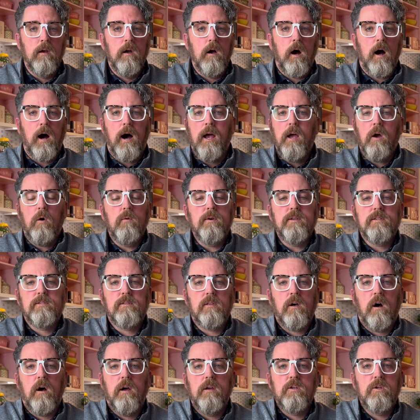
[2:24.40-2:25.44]
I always
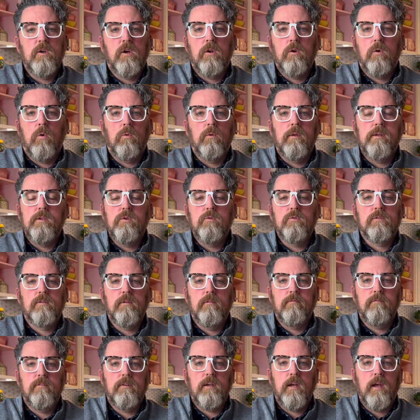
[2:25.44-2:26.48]
thought you can only use the
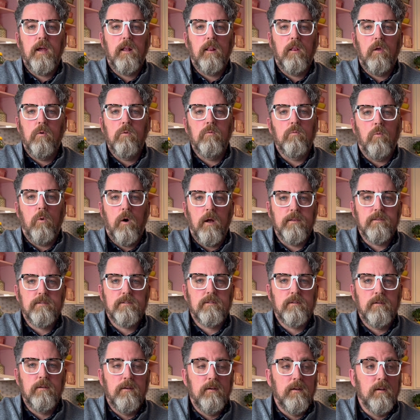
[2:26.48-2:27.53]
VA loan once.